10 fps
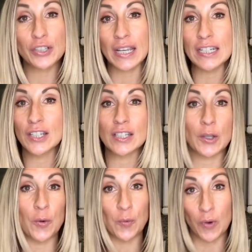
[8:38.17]
changes
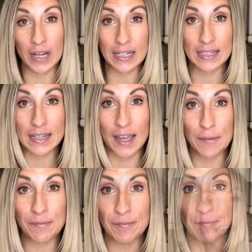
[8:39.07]
one at a
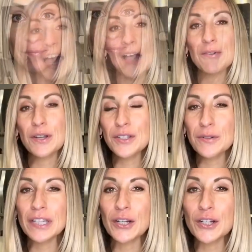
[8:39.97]
time? I would also
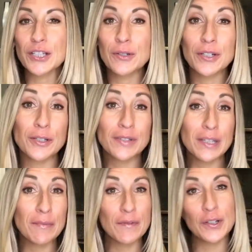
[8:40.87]
encourage you to do
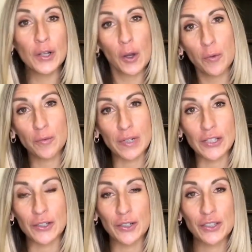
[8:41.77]
some of your own
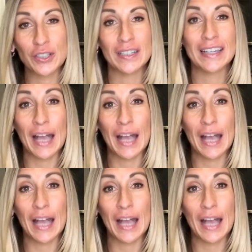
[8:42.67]
research.